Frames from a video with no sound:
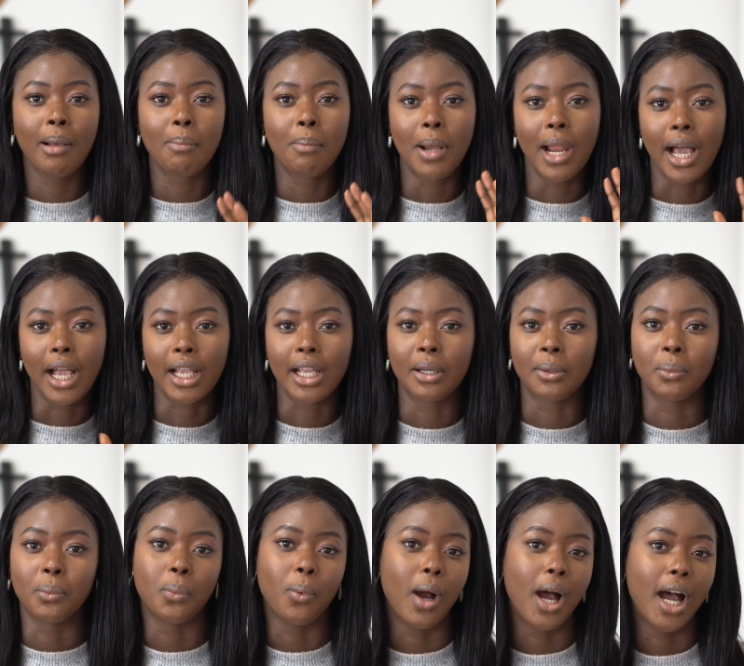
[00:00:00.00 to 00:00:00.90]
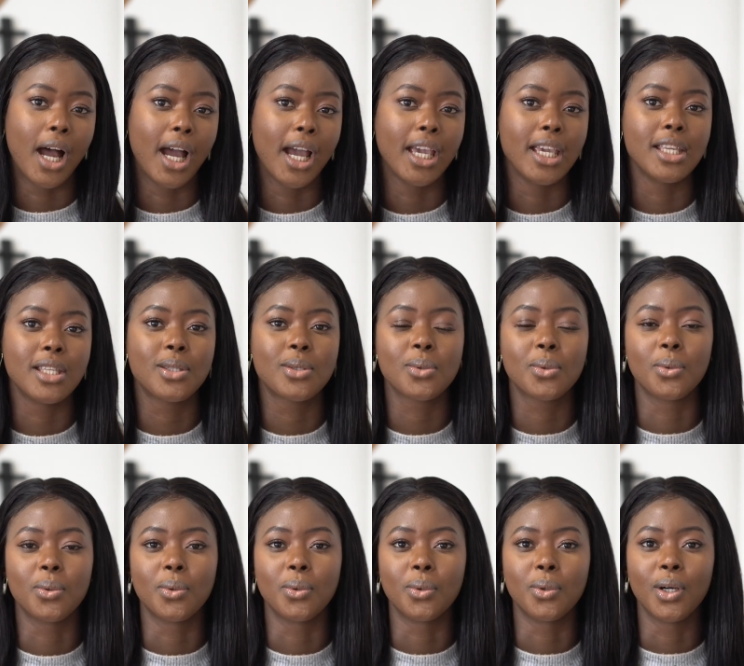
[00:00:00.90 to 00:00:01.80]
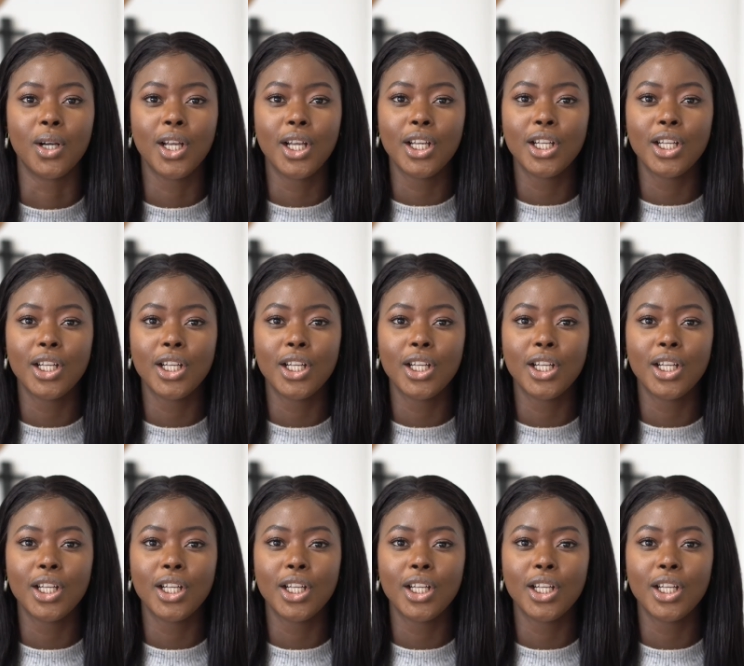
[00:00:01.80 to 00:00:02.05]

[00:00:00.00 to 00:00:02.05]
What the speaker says: black and white, or